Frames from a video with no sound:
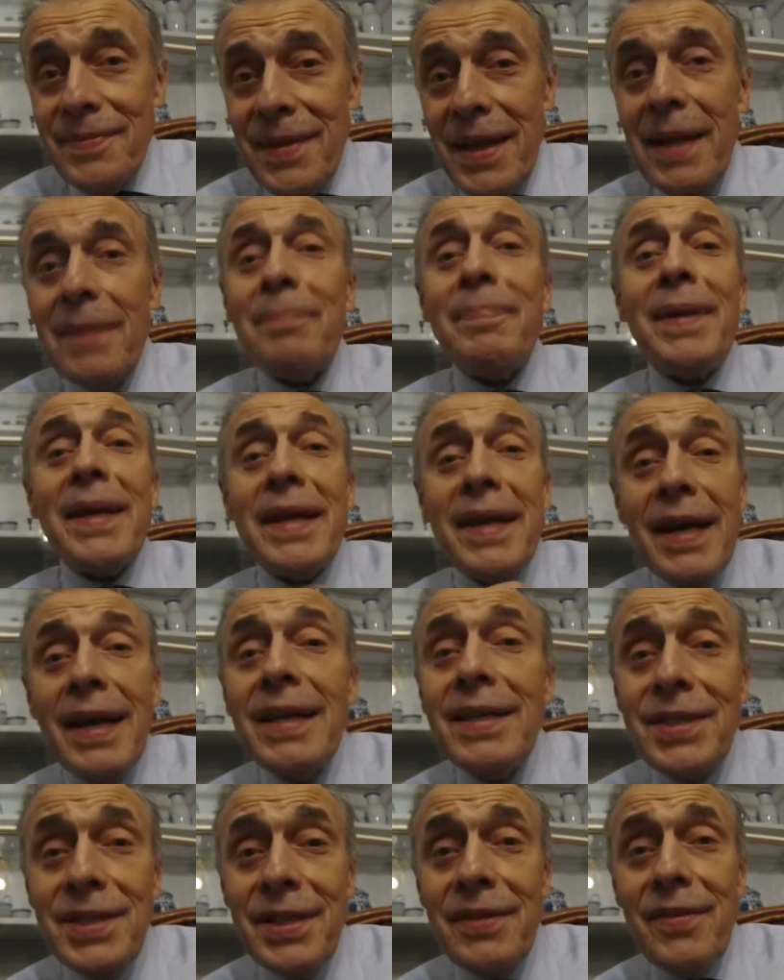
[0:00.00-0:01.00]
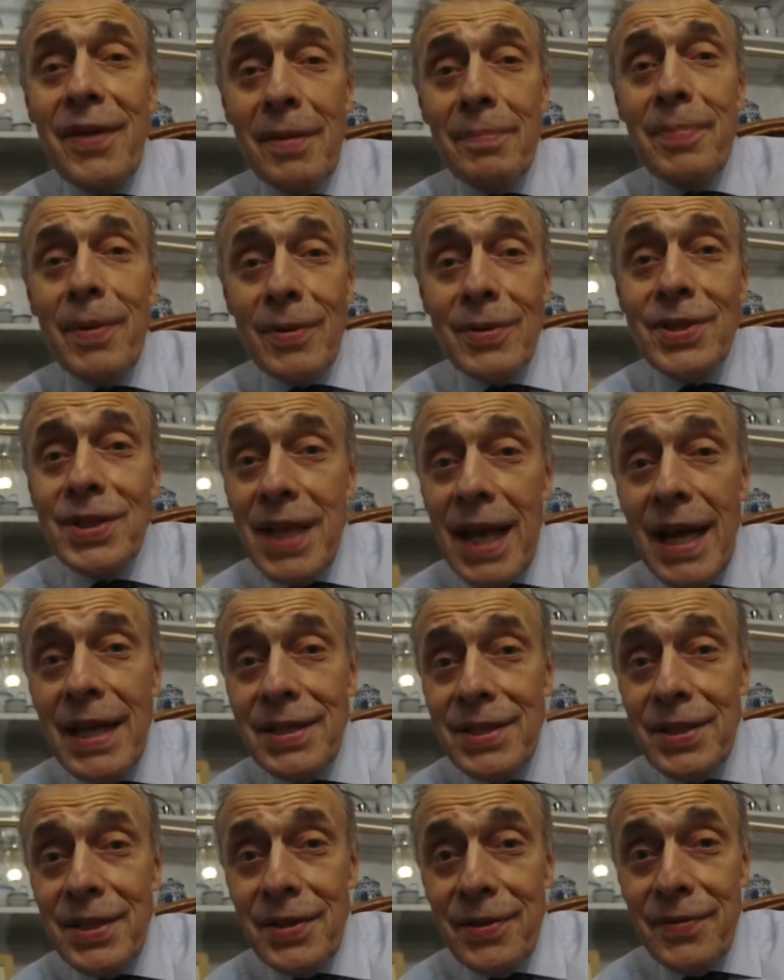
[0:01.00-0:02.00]
And because they're on both
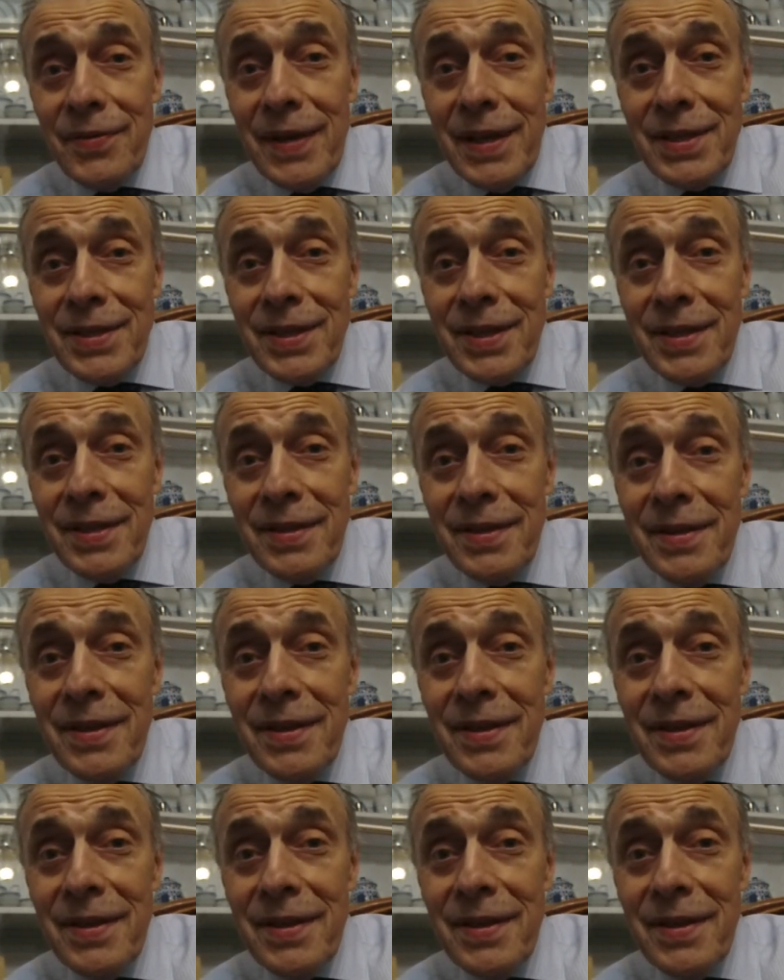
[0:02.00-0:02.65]
sides of the risk,